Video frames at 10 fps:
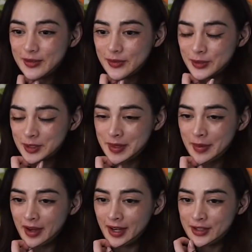What's gonna be
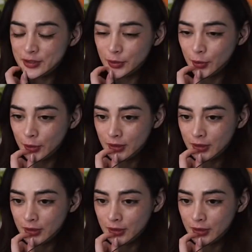behind the door?